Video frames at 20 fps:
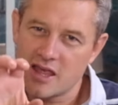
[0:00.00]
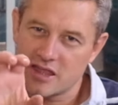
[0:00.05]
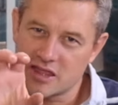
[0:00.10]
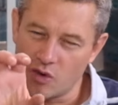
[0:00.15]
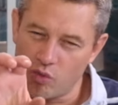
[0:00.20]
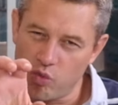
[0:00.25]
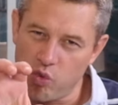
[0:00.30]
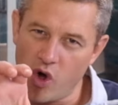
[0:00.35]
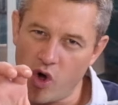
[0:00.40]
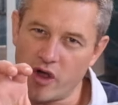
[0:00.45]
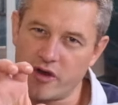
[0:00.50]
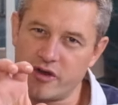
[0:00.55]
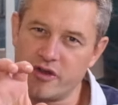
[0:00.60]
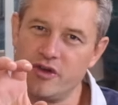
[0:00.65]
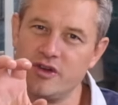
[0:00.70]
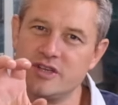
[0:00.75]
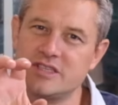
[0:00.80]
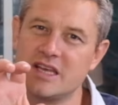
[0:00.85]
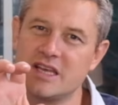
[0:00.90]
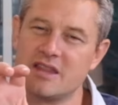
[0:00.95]
the one
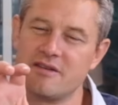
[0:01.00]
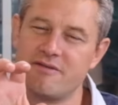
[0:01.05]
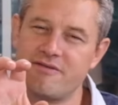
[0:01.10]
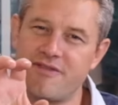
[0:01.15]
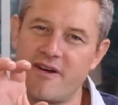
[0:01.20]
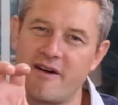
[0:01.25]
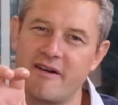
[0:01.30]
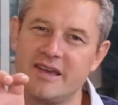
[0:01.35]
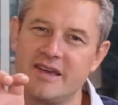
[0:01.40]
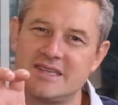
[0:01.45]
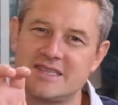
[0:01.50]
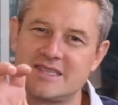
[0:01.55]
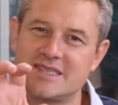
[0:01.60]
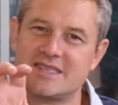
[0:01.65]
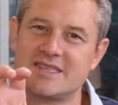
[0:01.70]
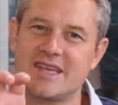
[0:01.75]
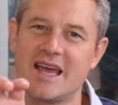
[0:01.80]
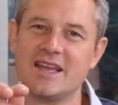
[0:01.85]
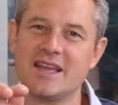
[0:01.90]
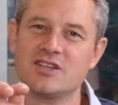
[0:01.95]
who's at the very
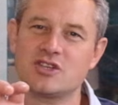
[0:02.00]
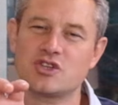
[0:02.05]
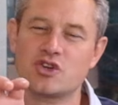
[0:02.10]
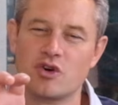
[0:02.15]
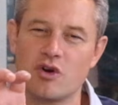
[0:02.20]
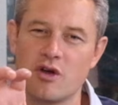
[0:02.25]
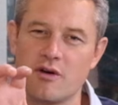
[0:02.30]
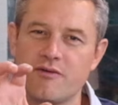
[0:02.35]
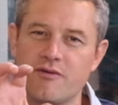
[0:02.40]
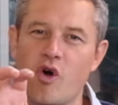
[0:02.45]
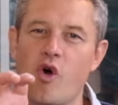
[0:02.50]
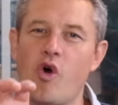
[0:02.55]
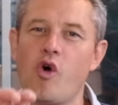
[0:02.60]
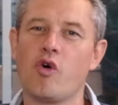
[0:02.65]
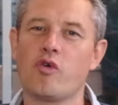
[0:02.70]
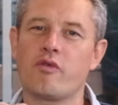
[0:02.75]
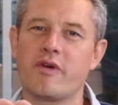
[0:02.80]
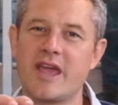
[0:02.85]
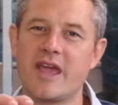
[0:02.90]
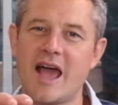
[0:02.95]
center of
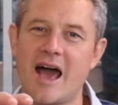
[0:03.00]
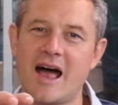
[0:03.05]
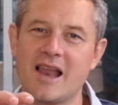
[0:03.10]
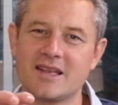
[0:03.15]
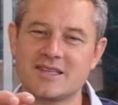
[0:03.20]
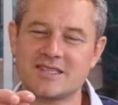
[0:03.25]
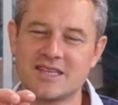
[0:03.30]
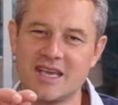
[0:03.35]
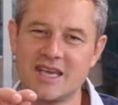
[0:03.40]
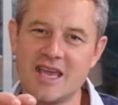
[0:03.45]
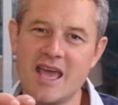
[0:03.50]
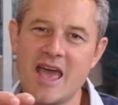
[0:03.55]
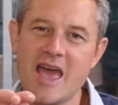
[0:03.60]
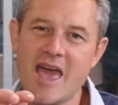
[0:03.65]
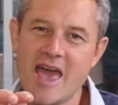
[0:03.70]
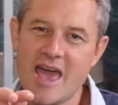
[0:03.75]
all reality.